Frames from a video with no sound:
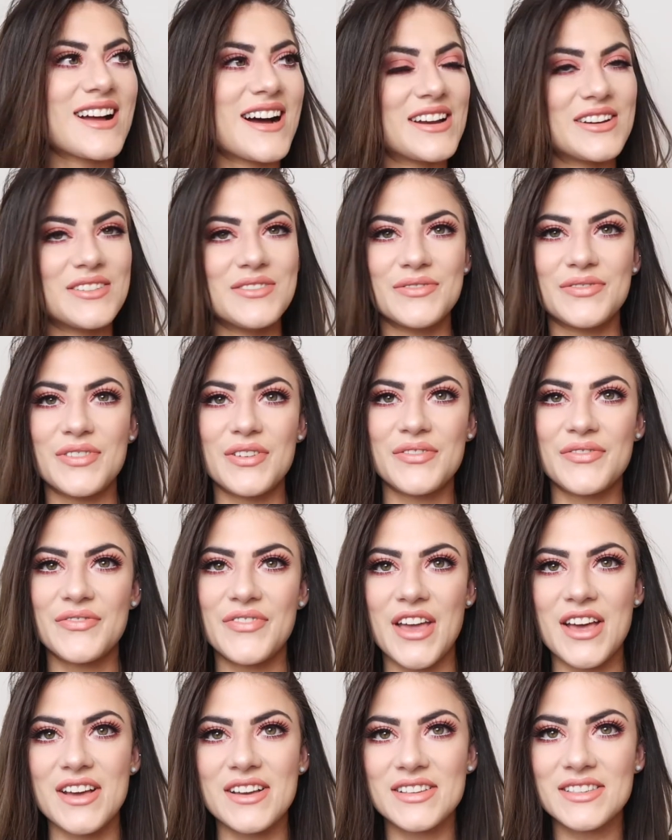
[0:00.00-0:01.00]
kind of
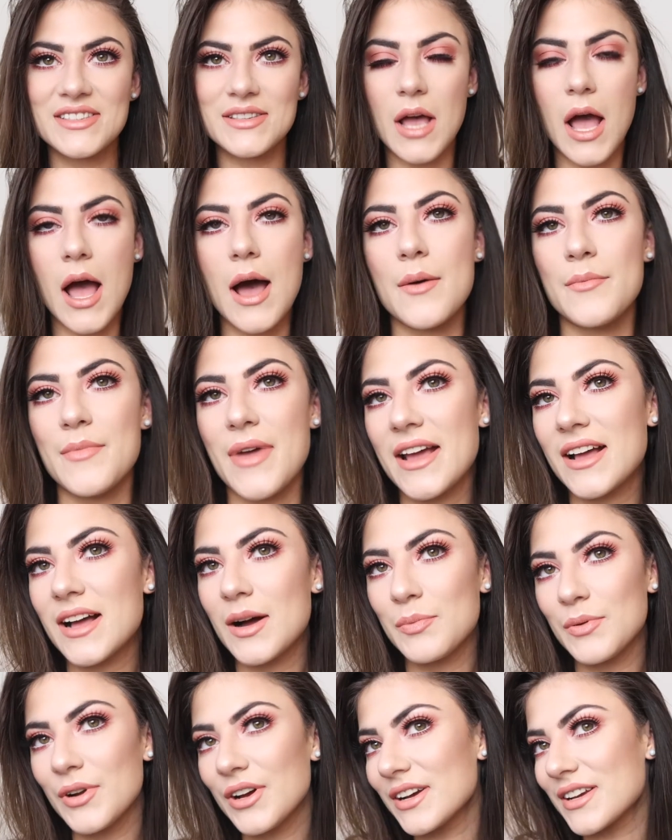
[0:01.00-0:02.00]
fierce
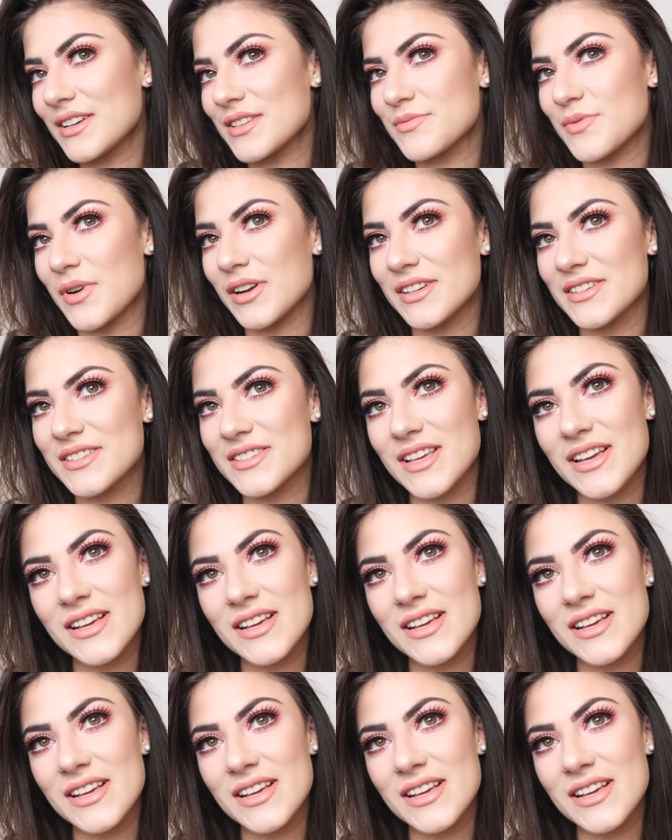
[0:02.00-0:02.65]
makeup look as well as